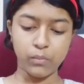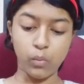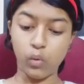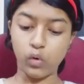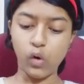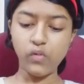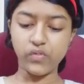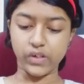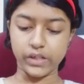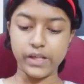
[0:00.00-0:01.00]

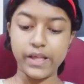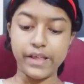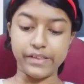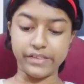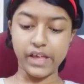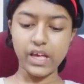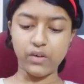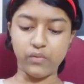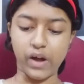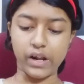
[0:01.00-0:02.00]
Moreover,
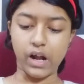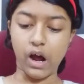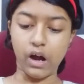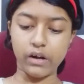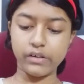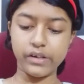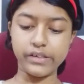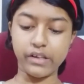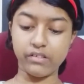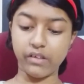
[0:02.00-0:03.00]
they were
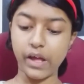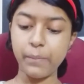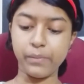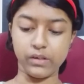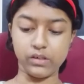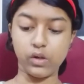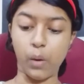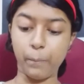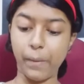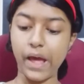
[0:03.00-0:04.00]
hardly disabled
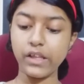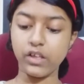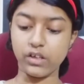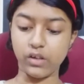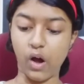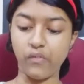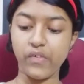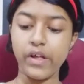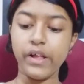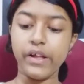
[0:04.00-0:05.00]
companion
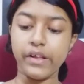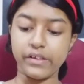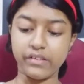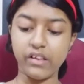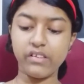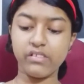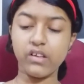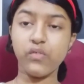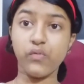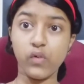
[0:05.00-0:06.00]
of
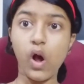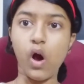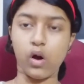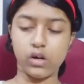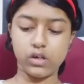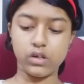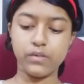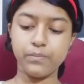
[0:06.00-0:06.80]
decent flock.